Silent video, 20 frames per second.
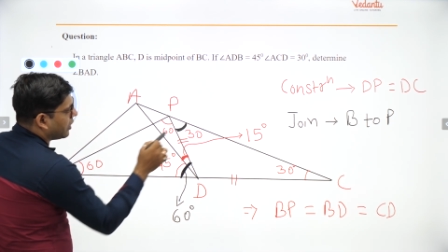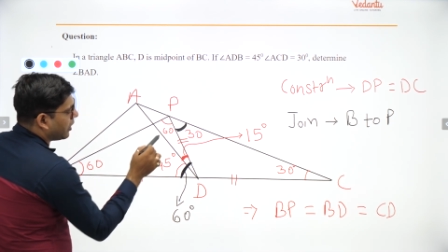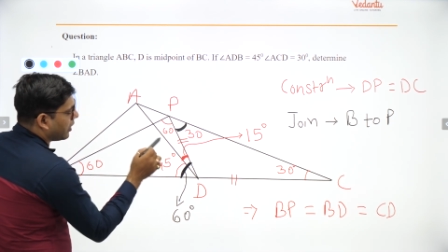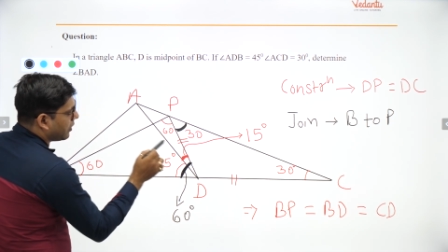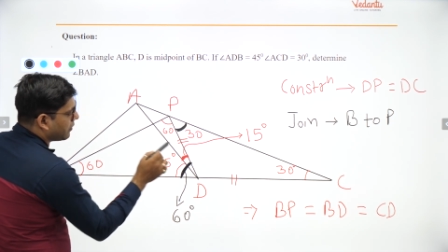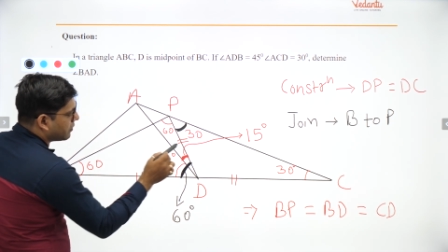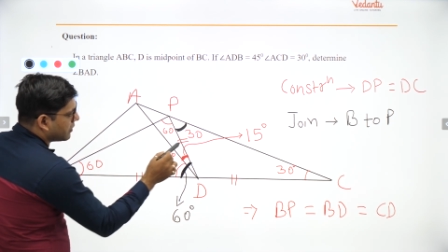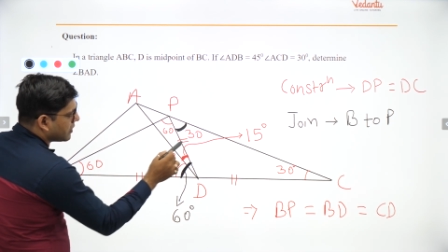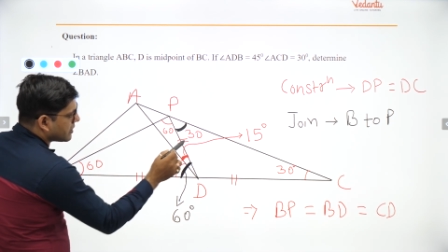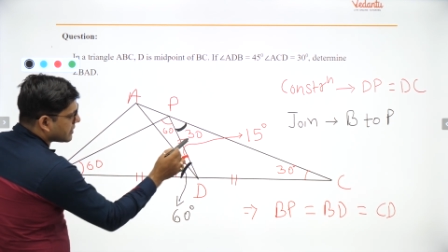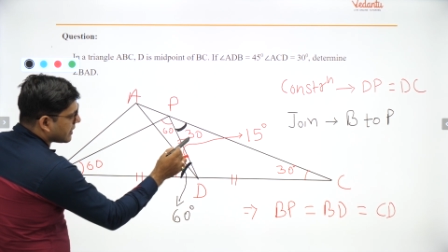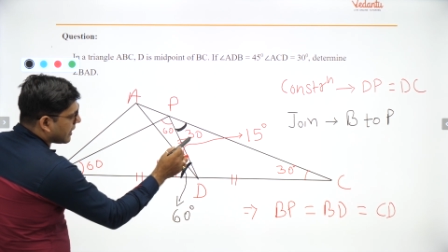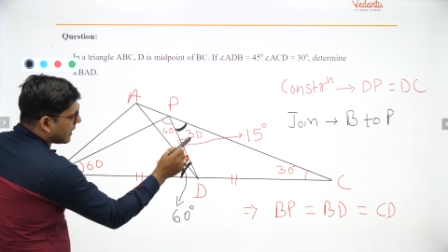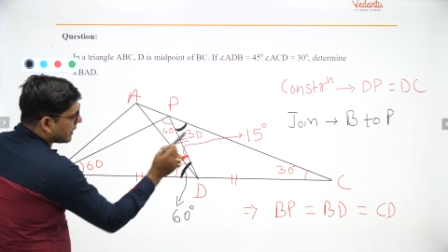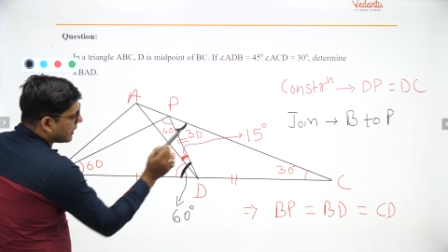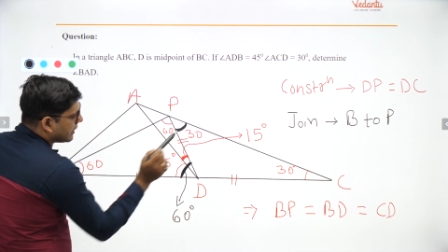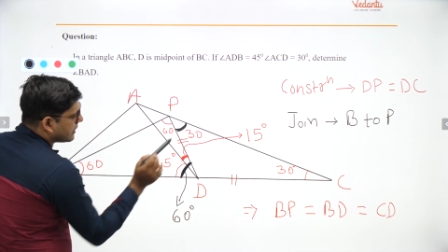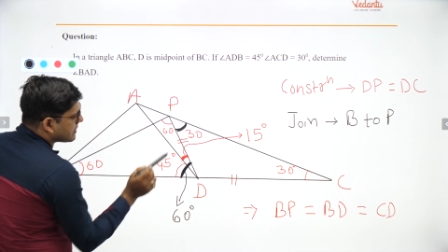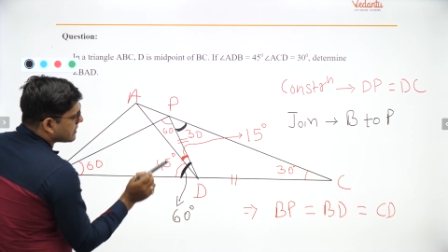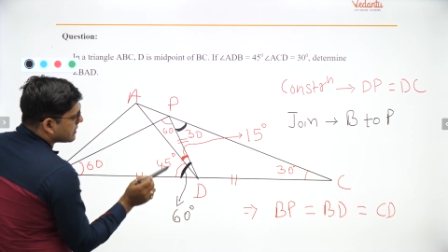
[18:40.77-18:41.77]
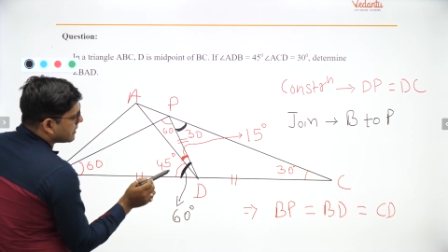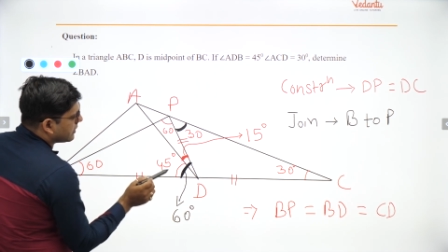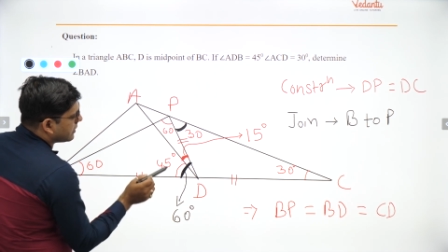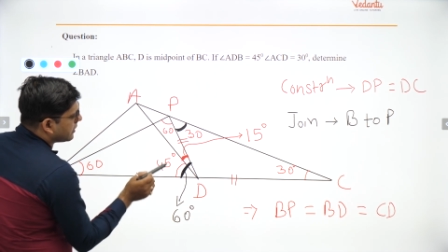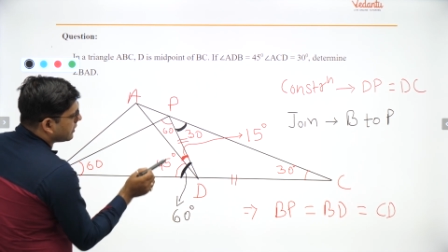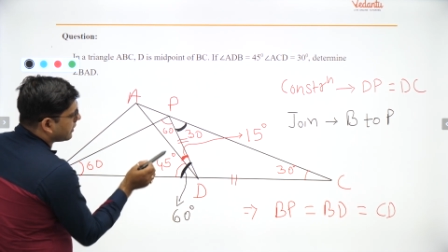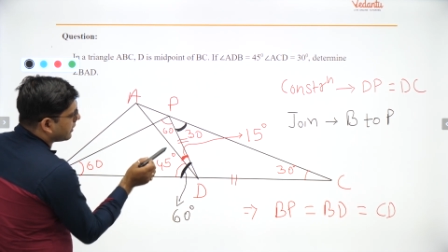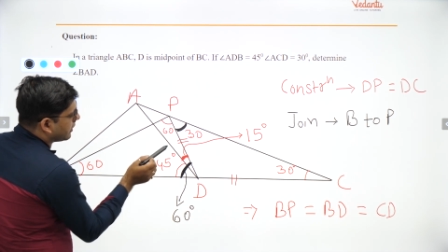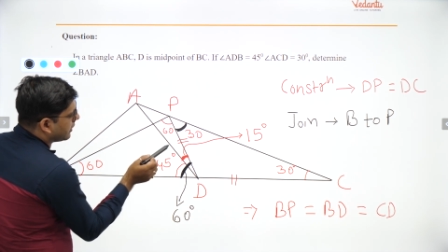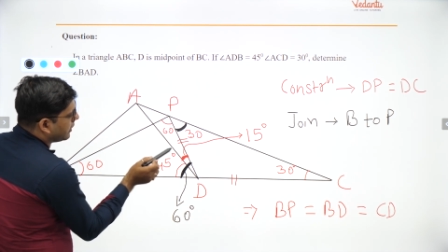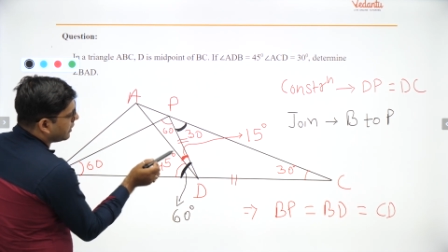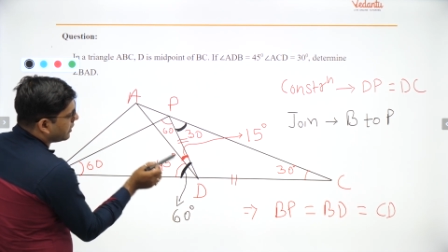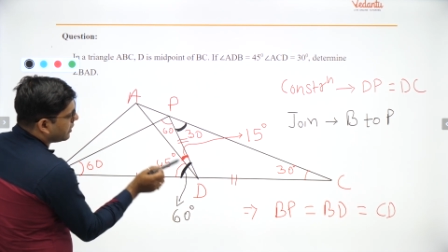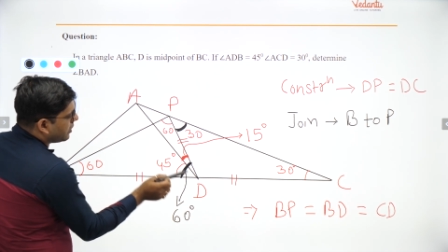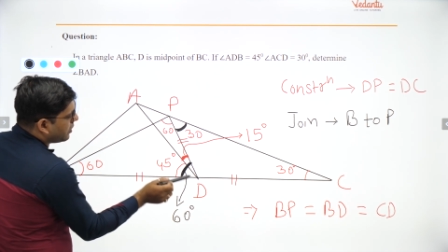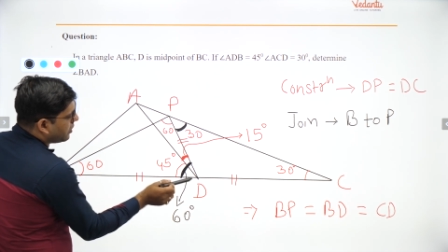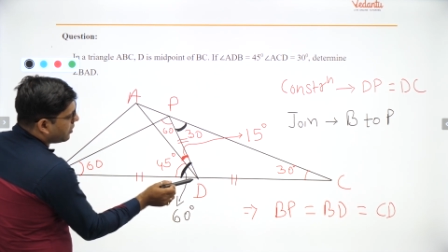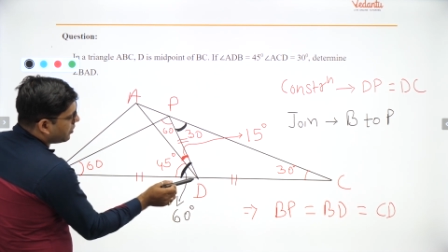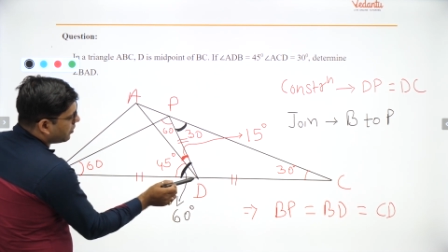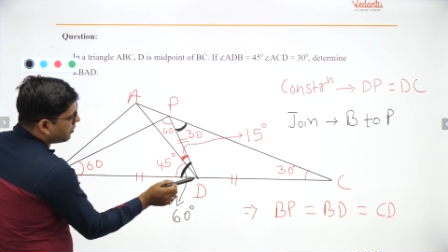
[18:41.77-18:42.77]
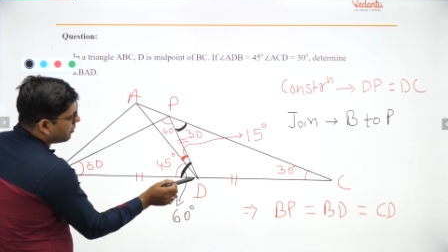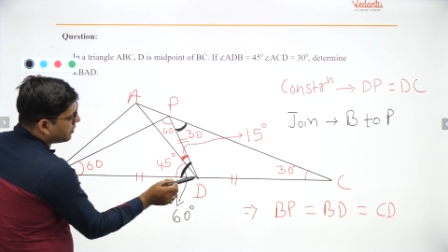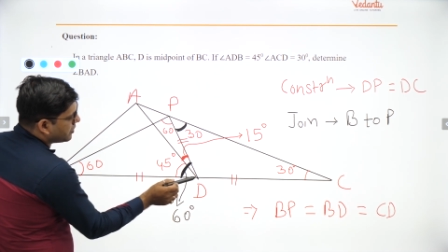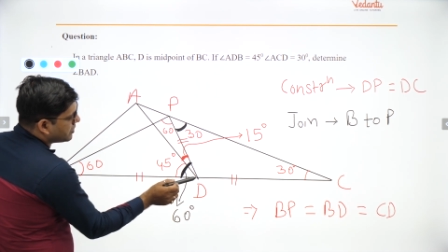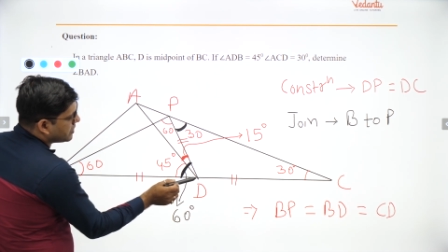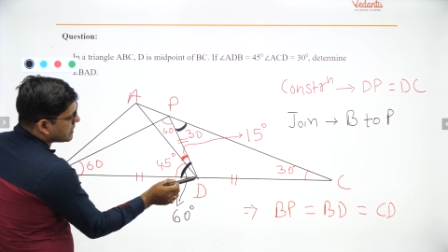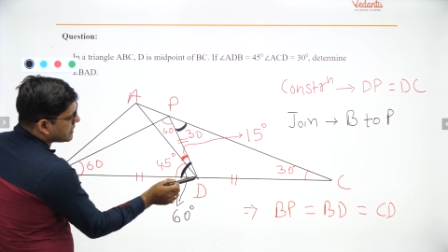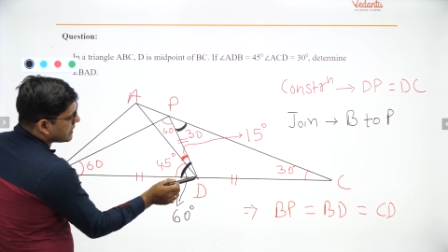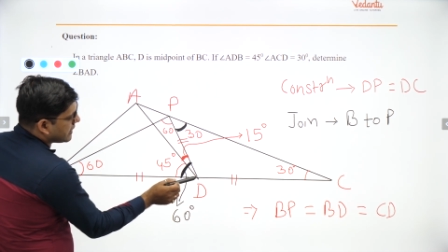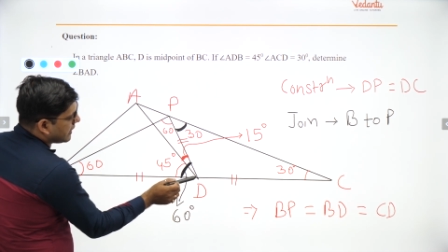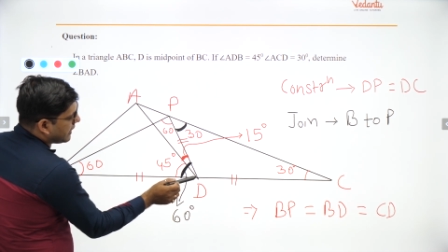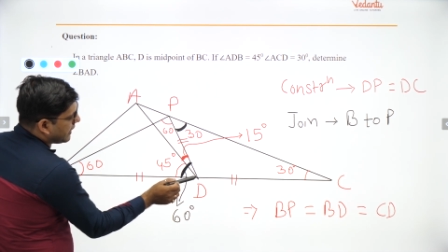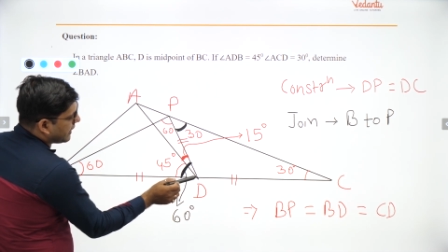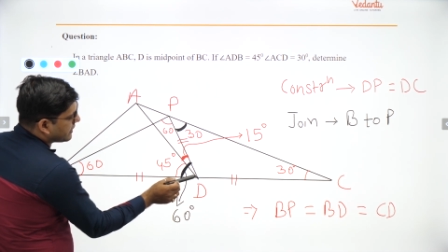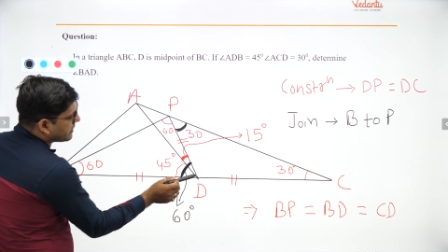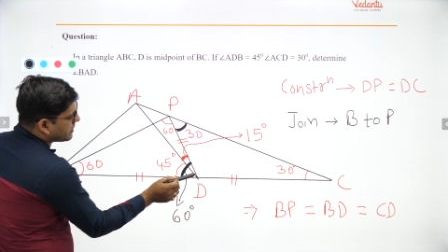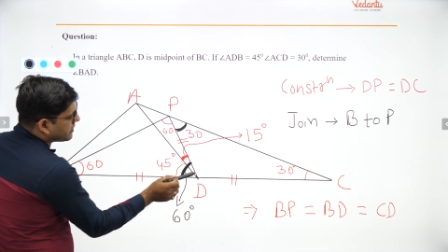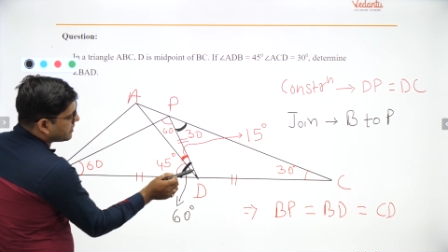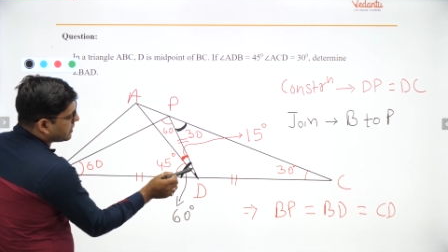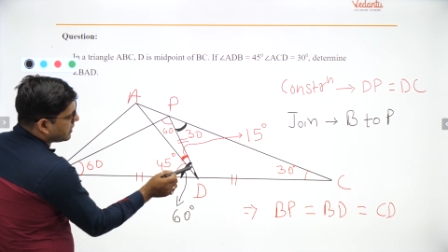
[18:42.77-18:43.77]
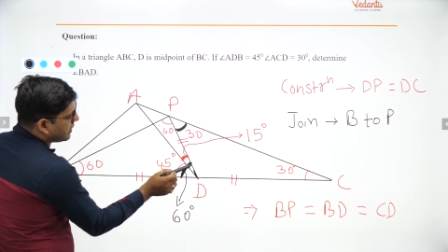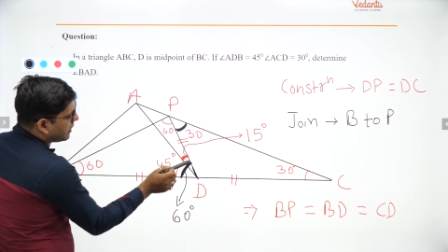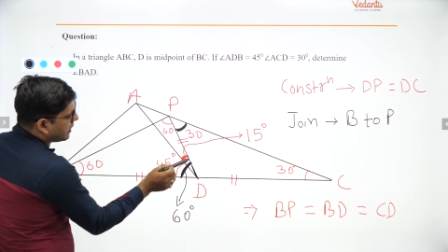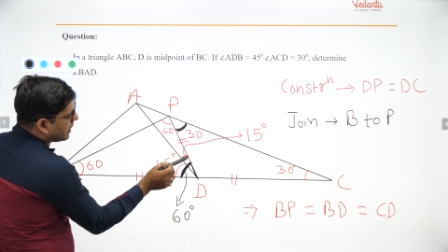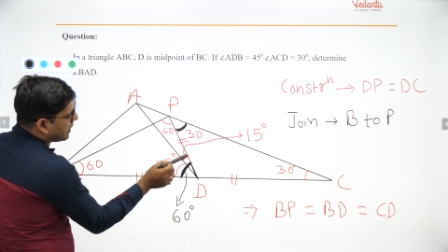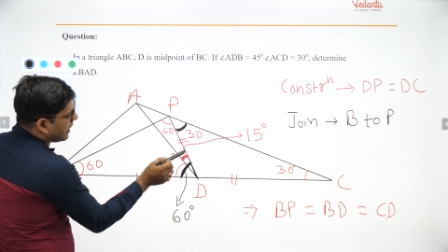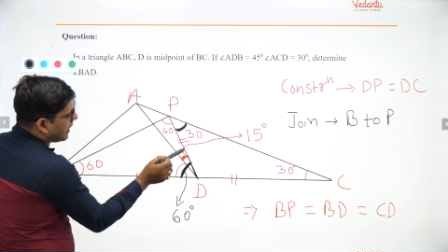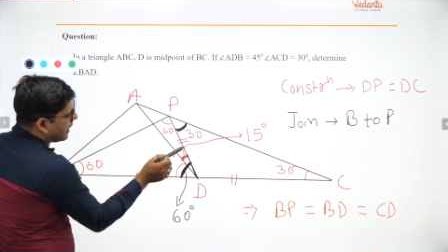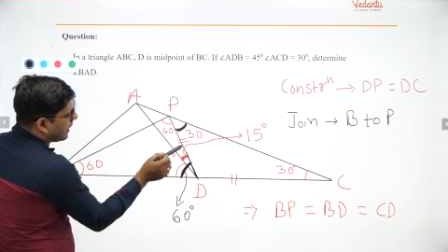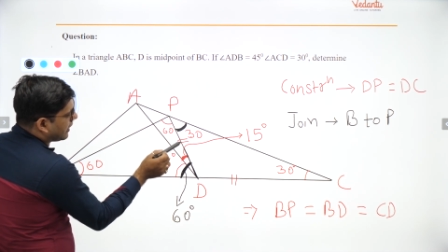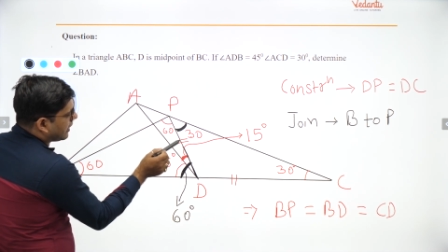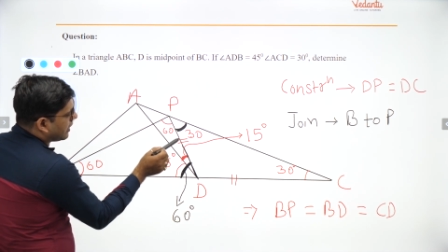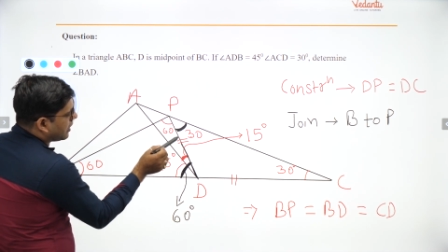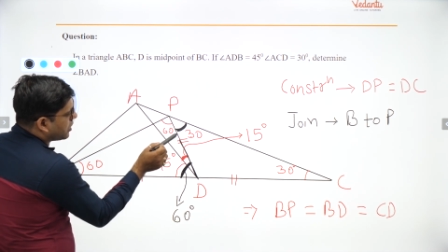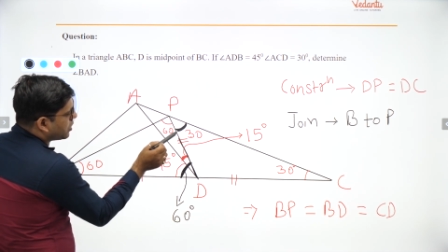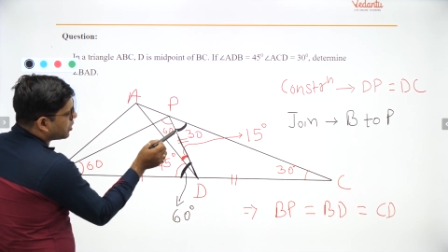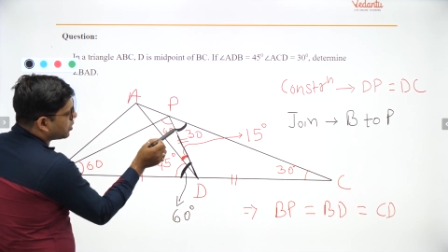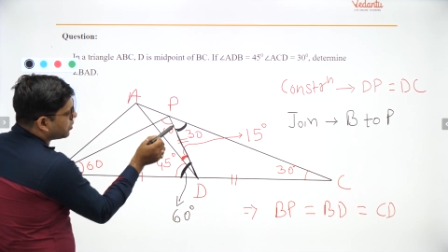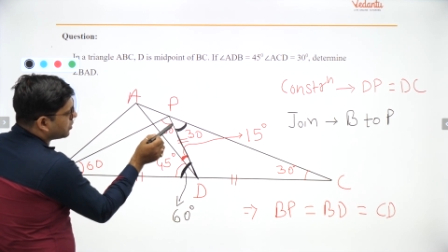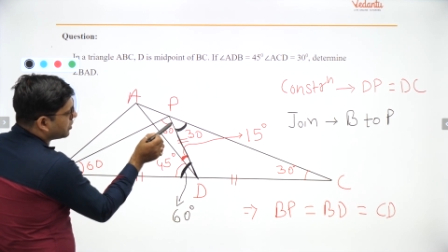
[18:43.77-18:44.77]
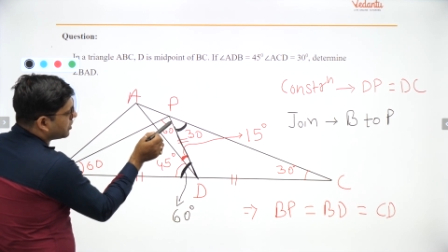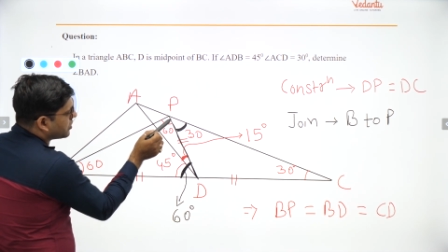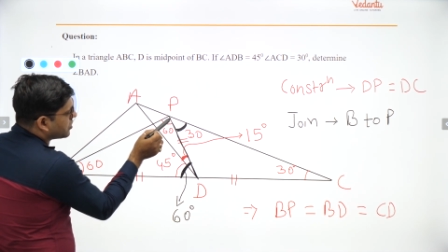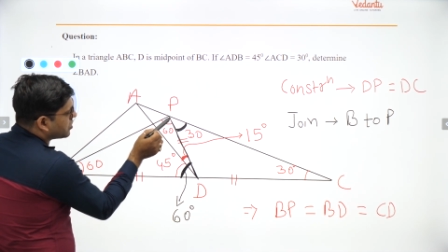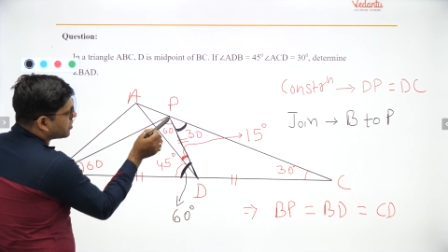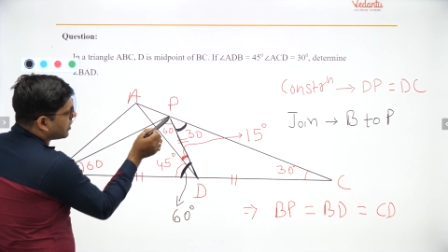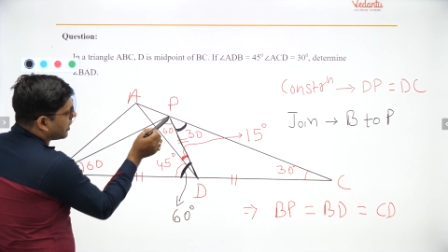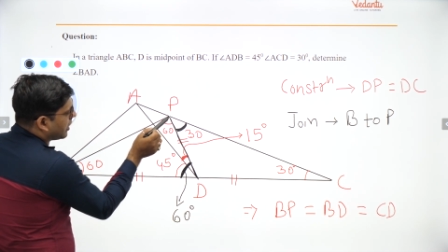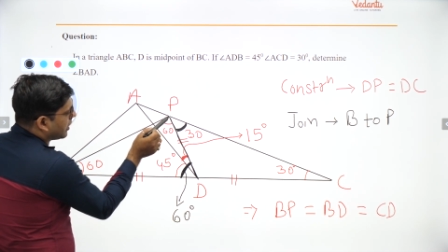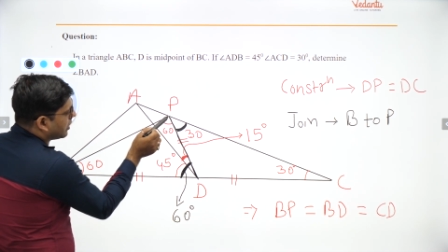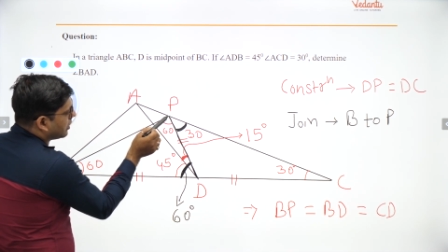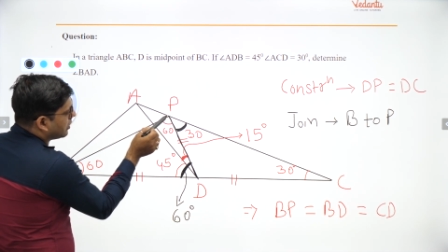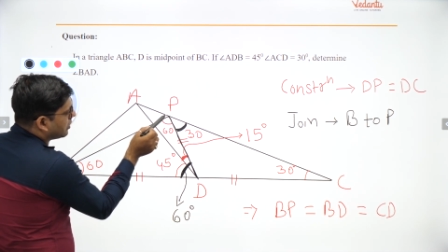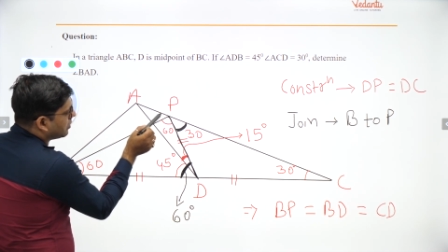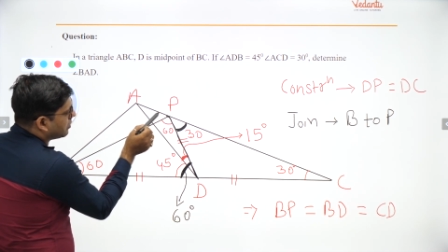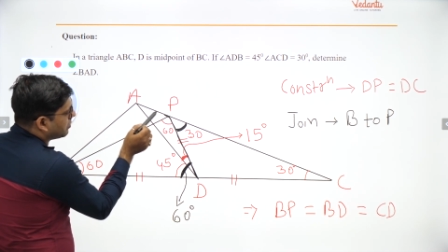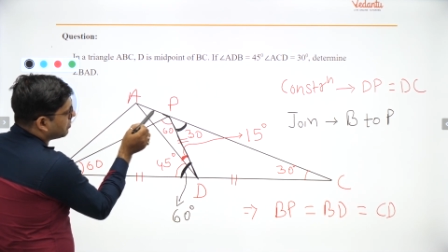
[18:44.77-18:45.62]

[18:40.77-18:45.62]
if this angle is 30 degree which is an exterior angle to this triangle